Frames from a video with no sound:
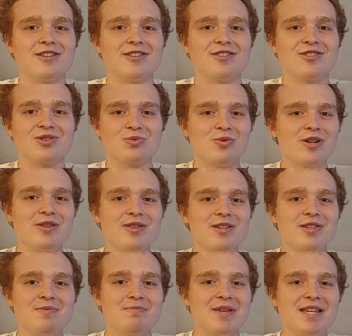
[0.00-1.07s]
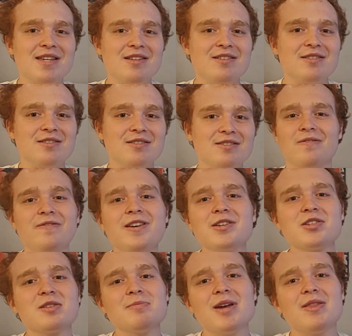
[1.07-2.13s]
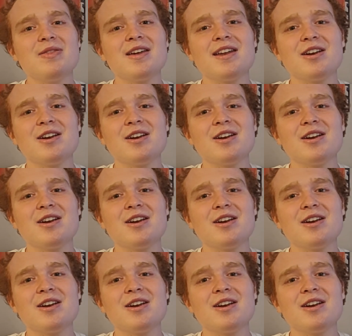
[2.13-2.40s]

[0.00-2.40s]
So what do these mean? Fixed meant that